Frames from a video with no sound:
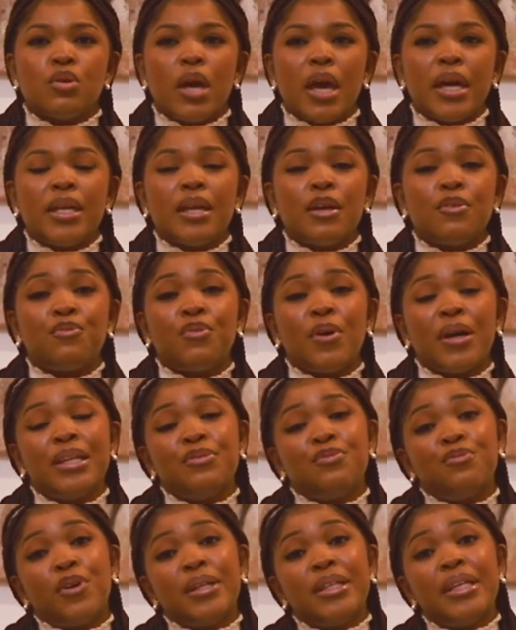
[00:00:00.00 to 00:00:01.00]
And then for
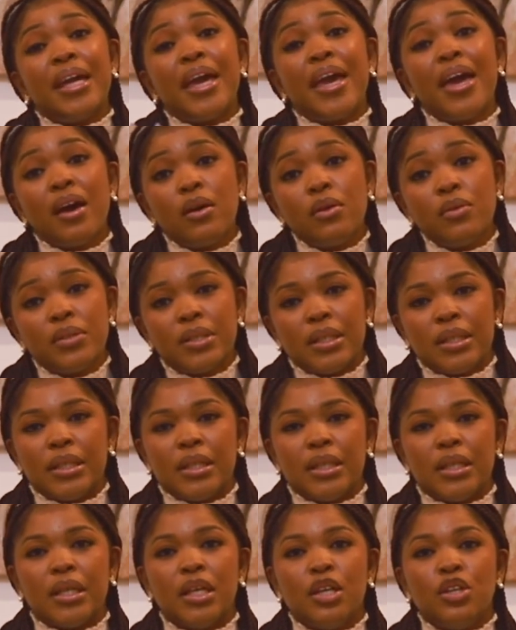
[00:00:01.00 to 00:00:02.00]
the
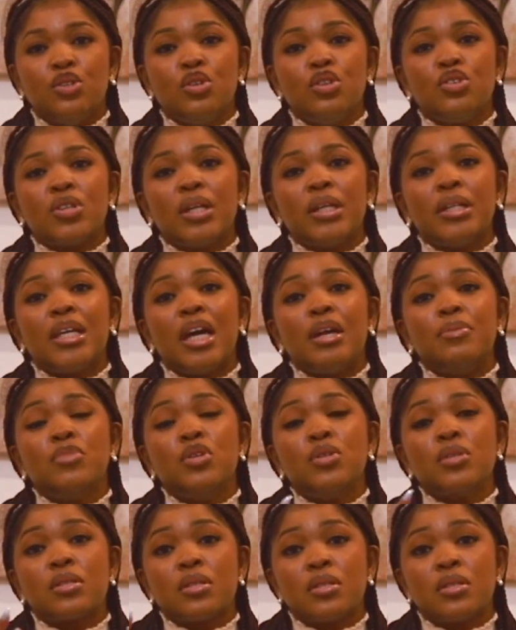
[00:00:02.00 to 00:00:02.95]
elderly, usually the immune